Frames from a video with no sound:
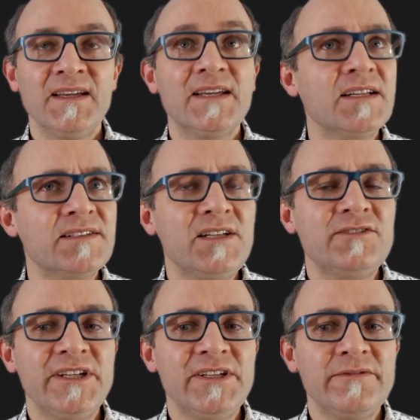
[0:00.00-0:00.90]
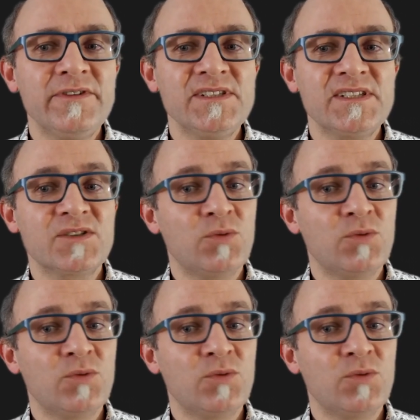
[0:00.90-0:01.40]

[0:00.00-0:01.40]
In accelerator physics,